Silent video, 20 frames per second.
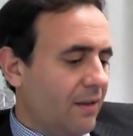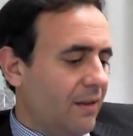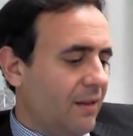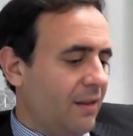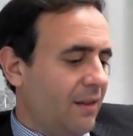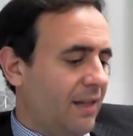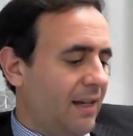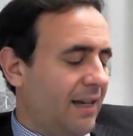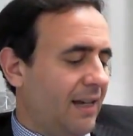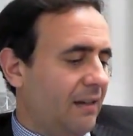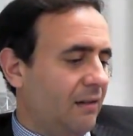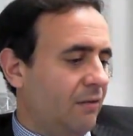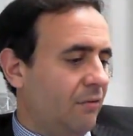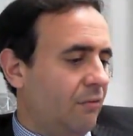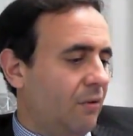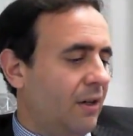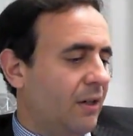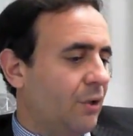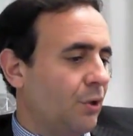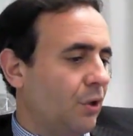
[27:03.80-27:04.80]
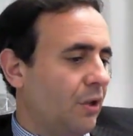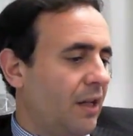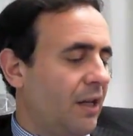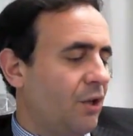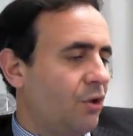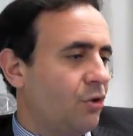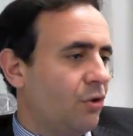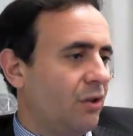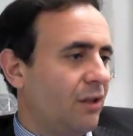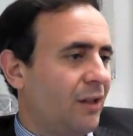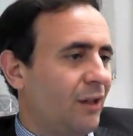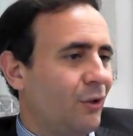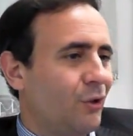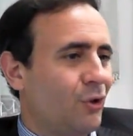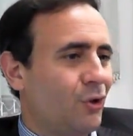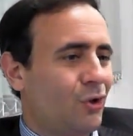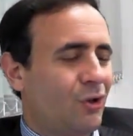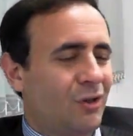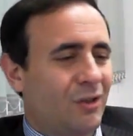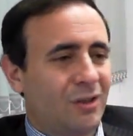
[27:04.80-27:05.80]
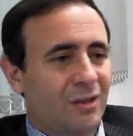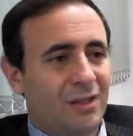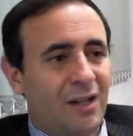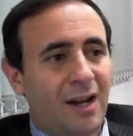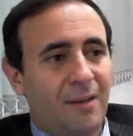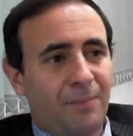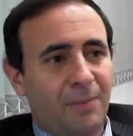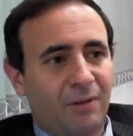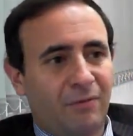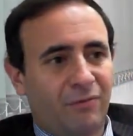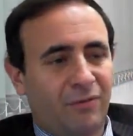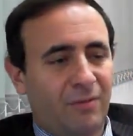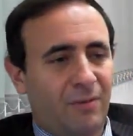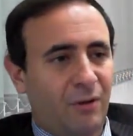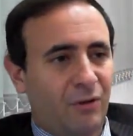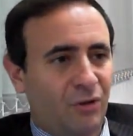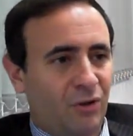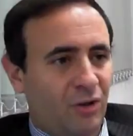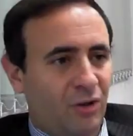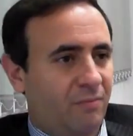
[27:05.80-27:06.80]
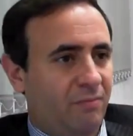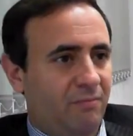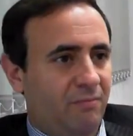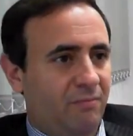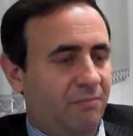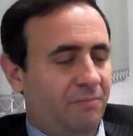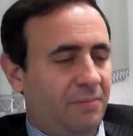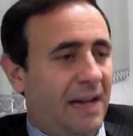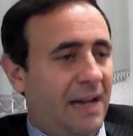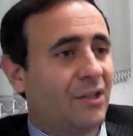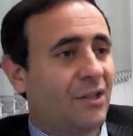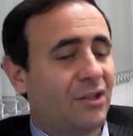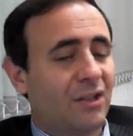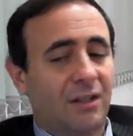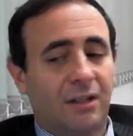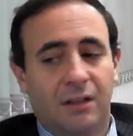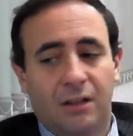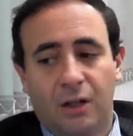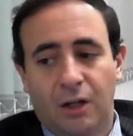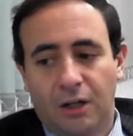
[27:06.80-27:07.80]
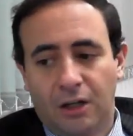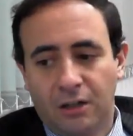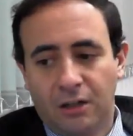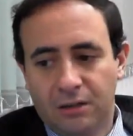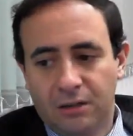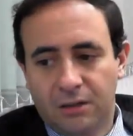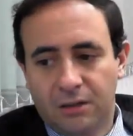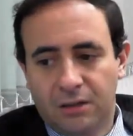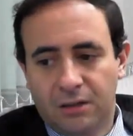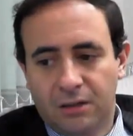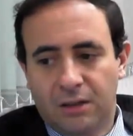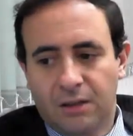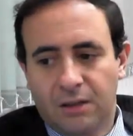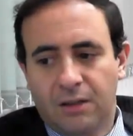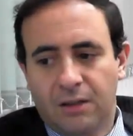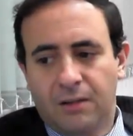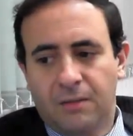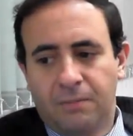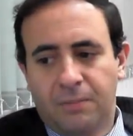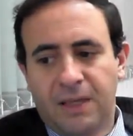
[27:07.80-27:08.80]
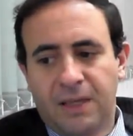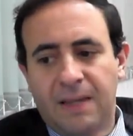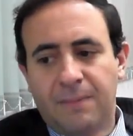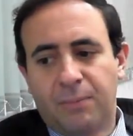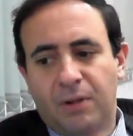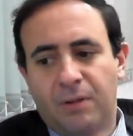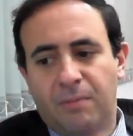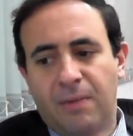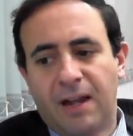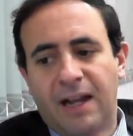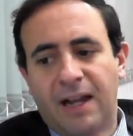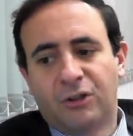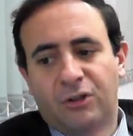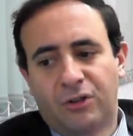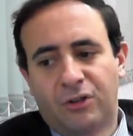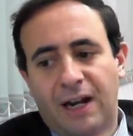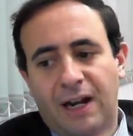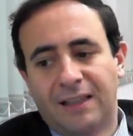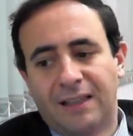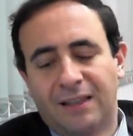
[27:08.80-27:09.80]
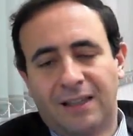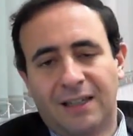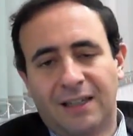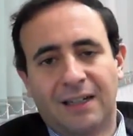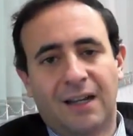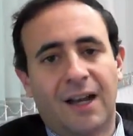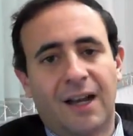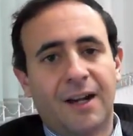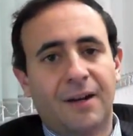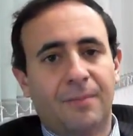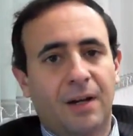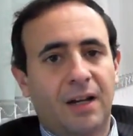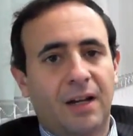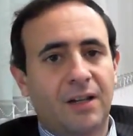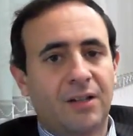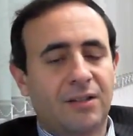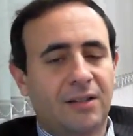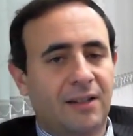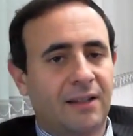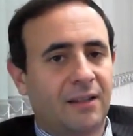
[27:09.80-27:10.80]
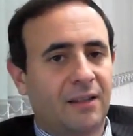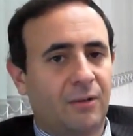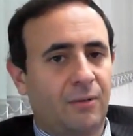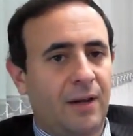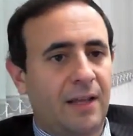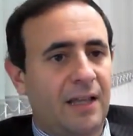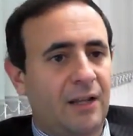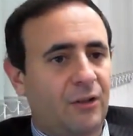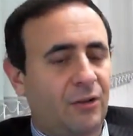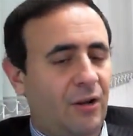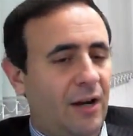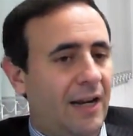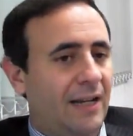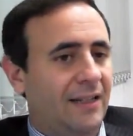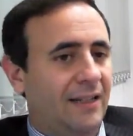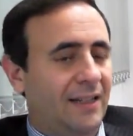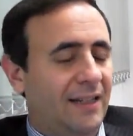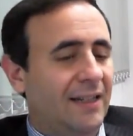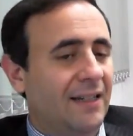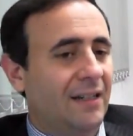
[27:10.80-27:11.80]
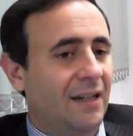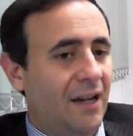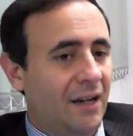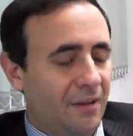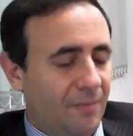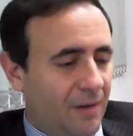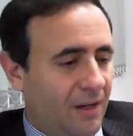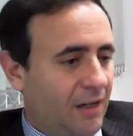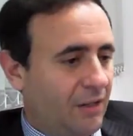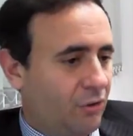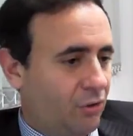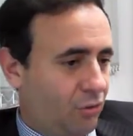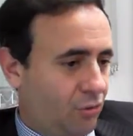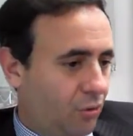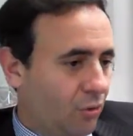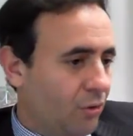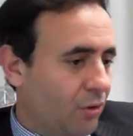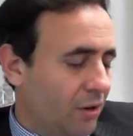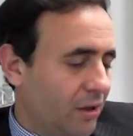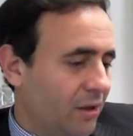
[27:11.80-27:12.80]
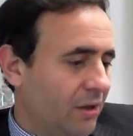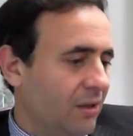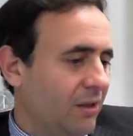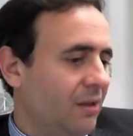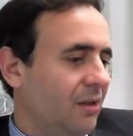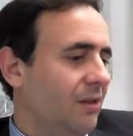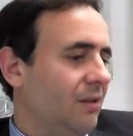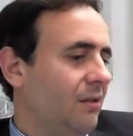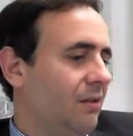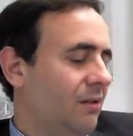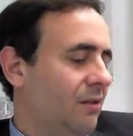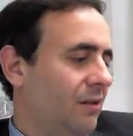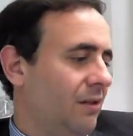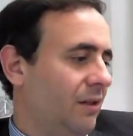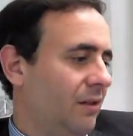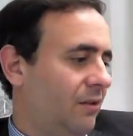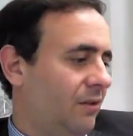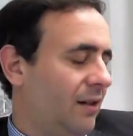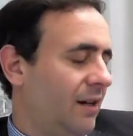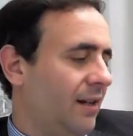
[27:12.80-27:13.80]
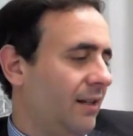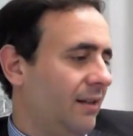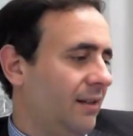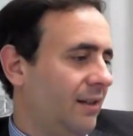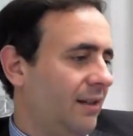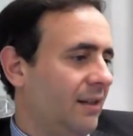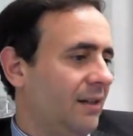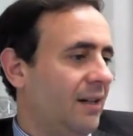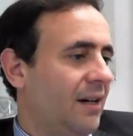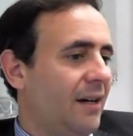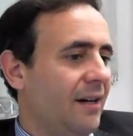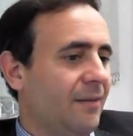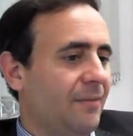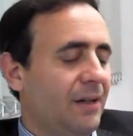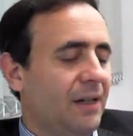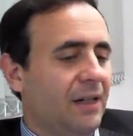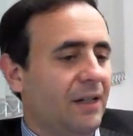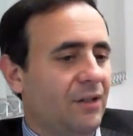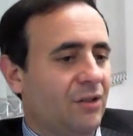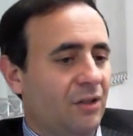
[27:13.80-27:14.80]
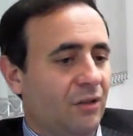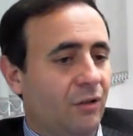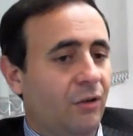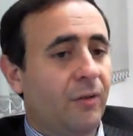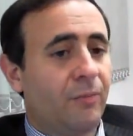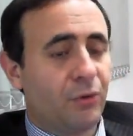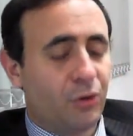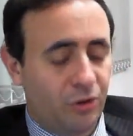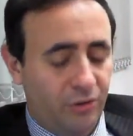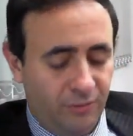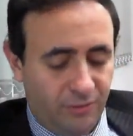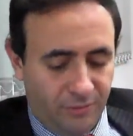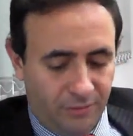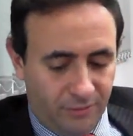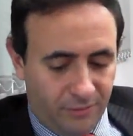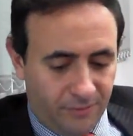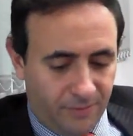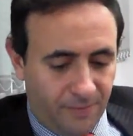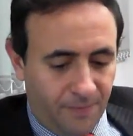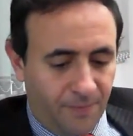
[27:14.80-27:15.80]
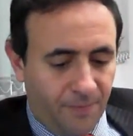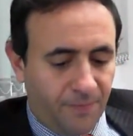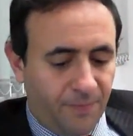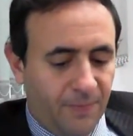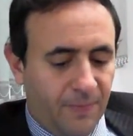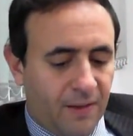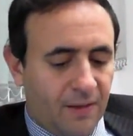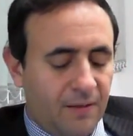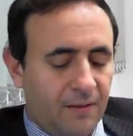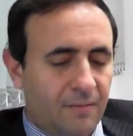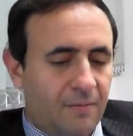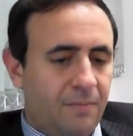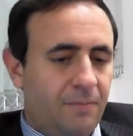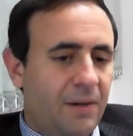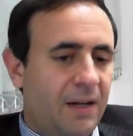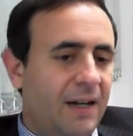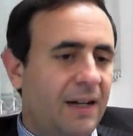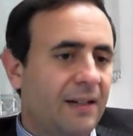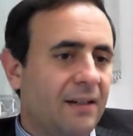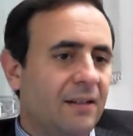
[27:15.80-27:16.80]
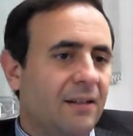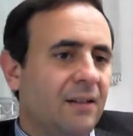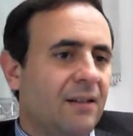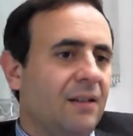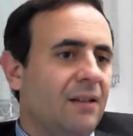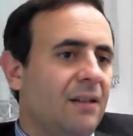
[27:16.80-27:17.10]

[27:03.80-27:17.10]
that regulation can stop it from, or just passing a law. People might try and de-anonymize, like the way they try and de-anonymize Tor, or they try and de-anonymize encryption. But,